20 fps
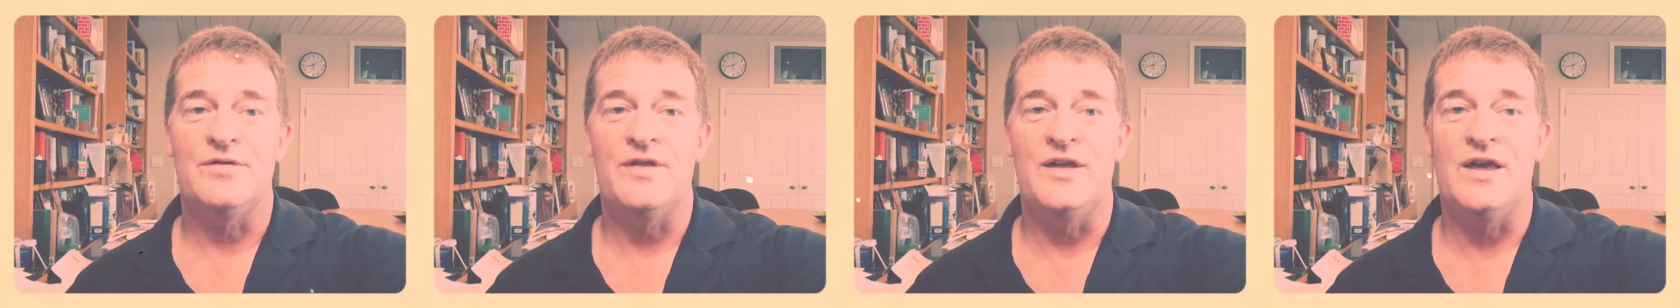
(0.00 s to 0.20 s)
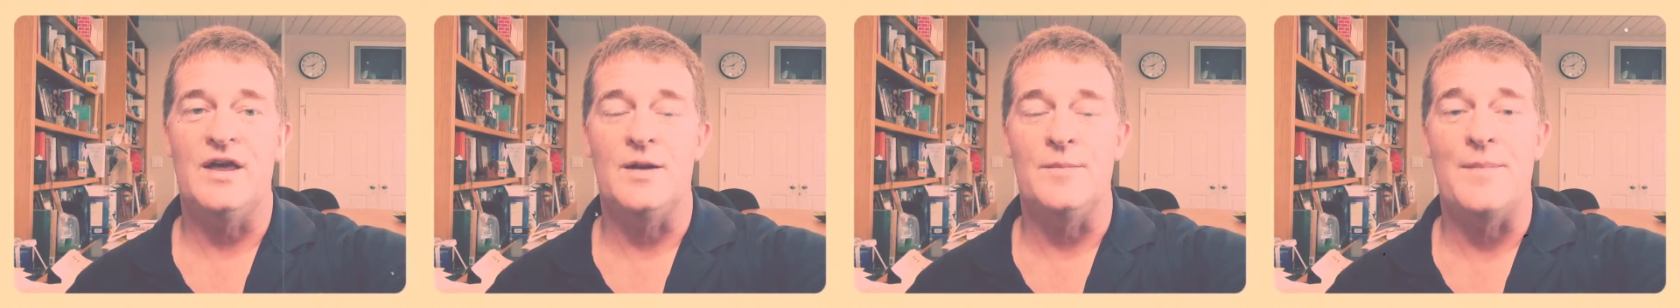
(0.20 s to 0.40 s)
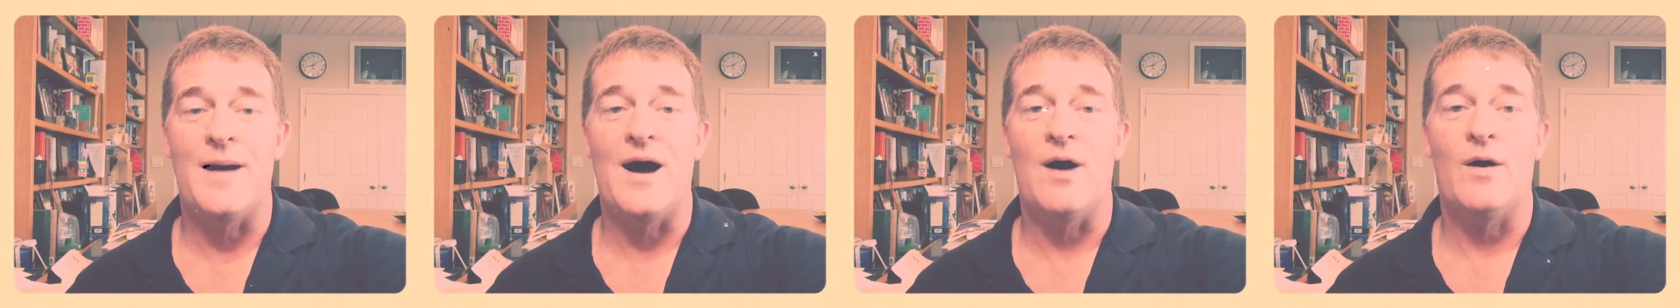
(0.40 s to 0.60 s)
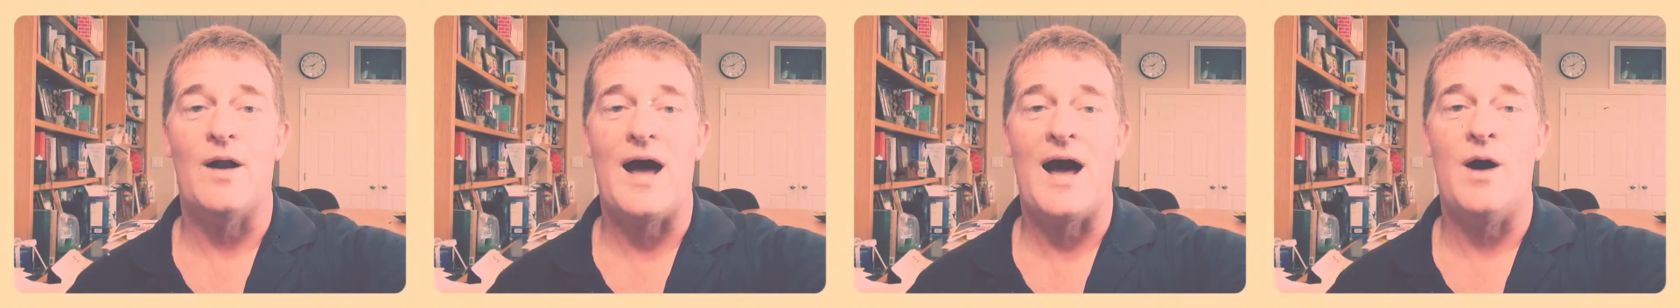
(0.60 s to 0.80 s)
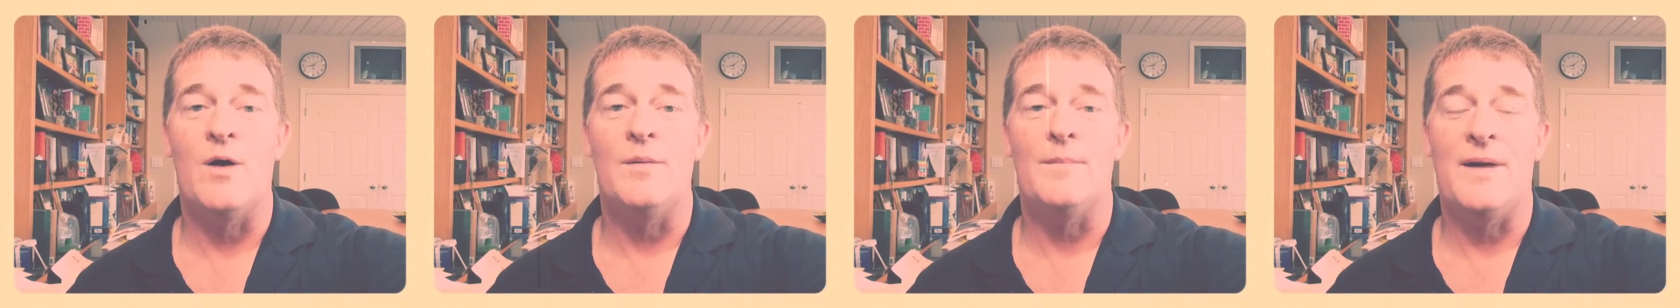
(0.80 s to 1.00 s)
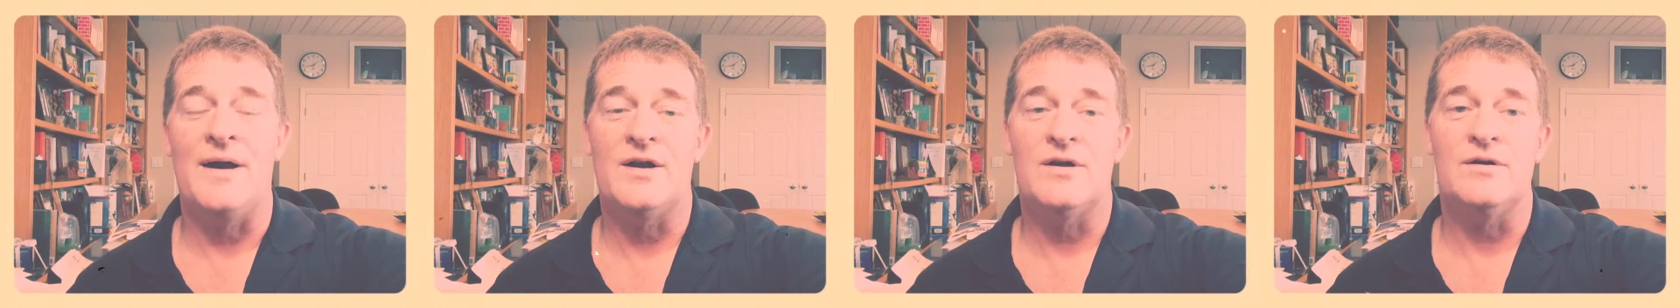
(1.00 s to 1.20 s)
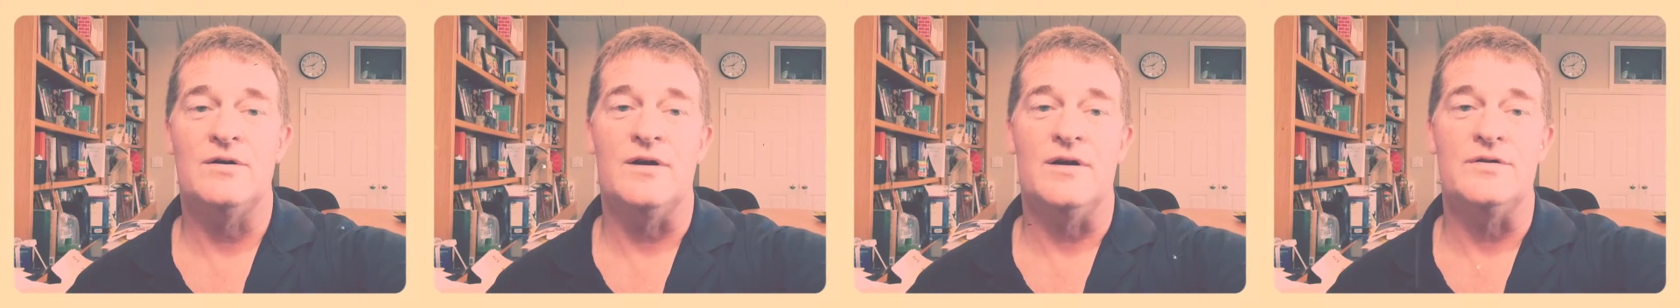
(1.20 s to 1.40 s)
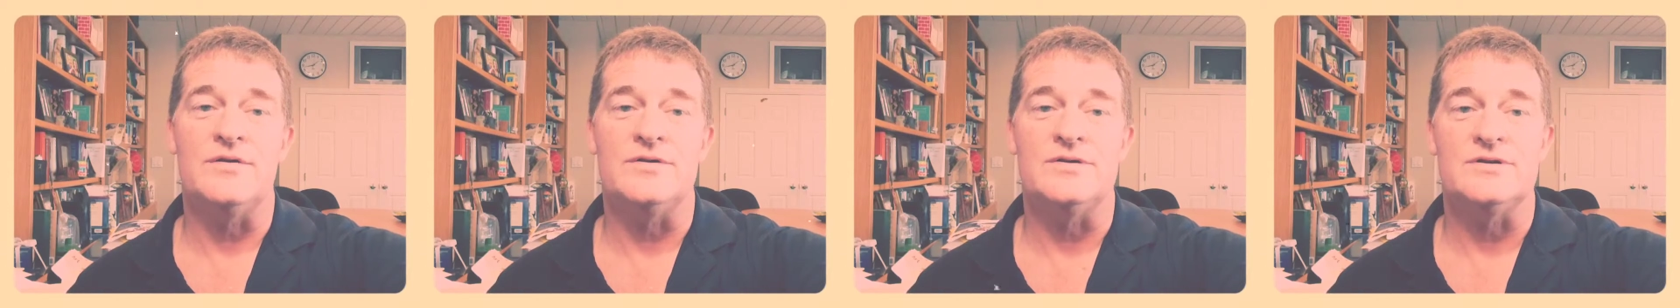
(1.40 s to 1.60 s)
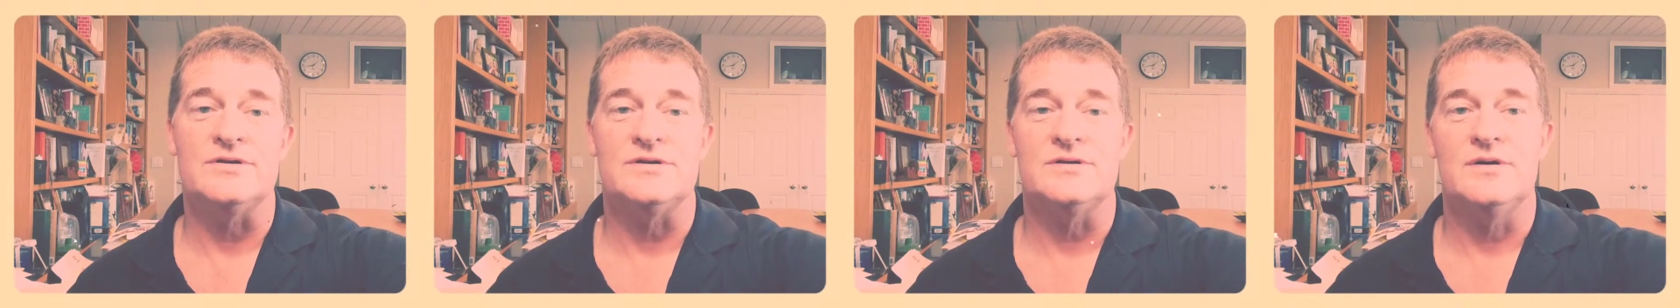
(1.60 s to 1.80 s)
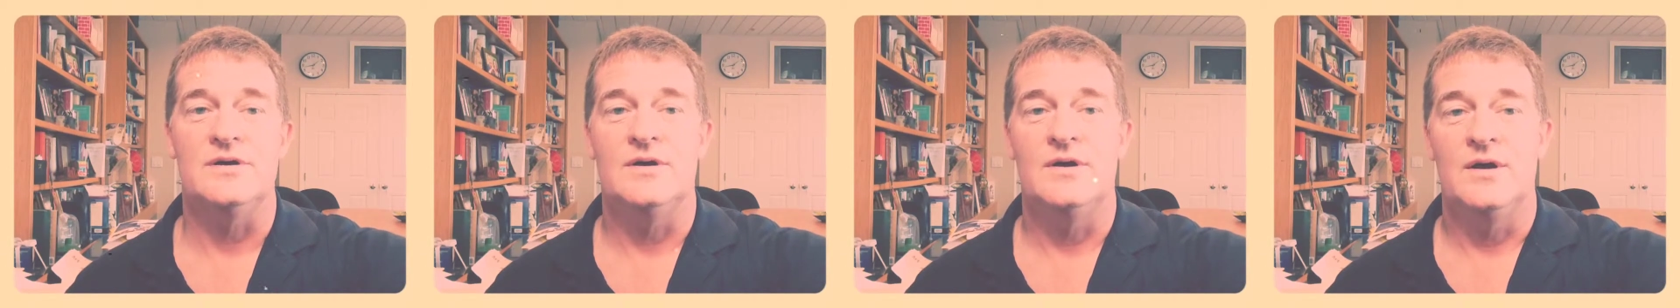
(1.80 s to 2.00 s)
Thinking about how it might hurt
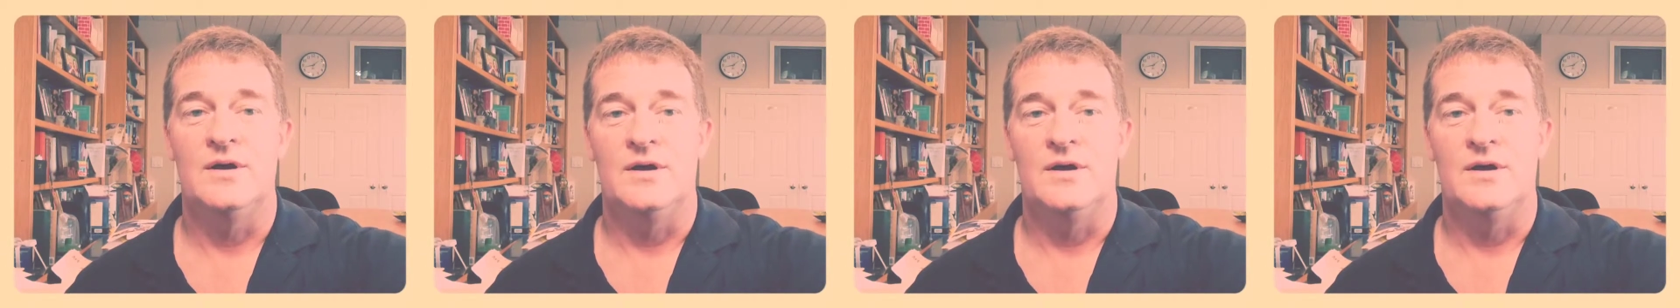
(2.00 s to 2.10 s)
others